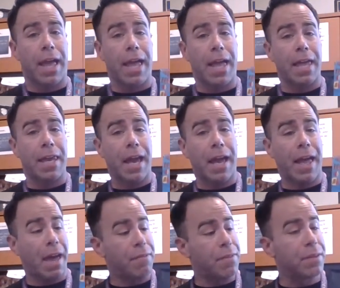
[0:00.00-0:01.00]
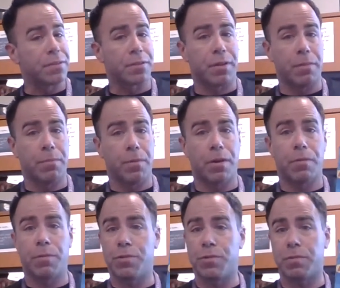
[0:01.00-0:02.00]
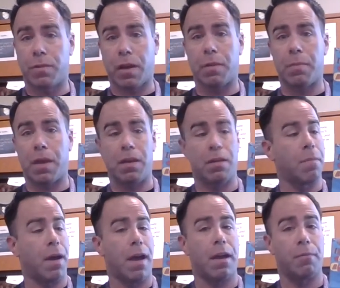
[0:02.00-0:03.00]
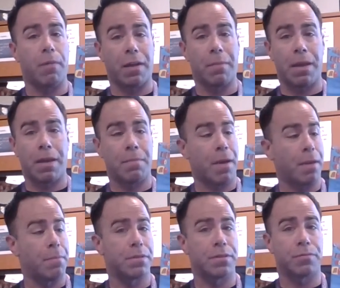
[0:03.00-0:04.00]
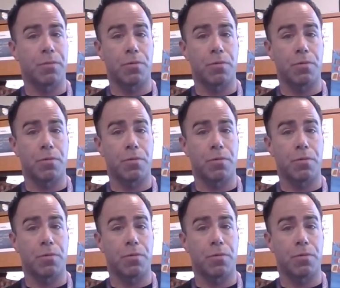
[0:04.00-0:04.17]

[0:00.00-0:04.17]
and I have this great book, which was recommended by recommended by Mrs.